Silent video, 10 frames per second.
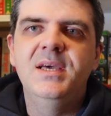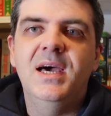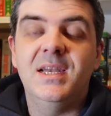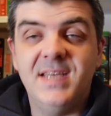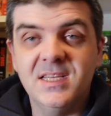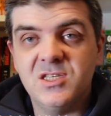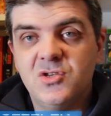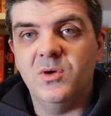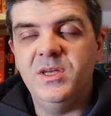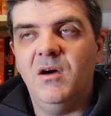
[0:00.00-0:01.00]
and it tells the
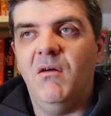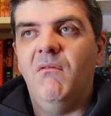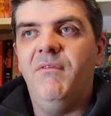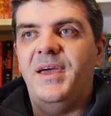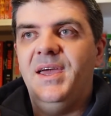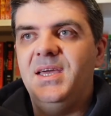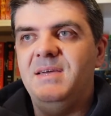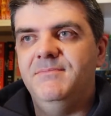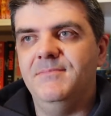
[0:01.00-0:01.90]
story of a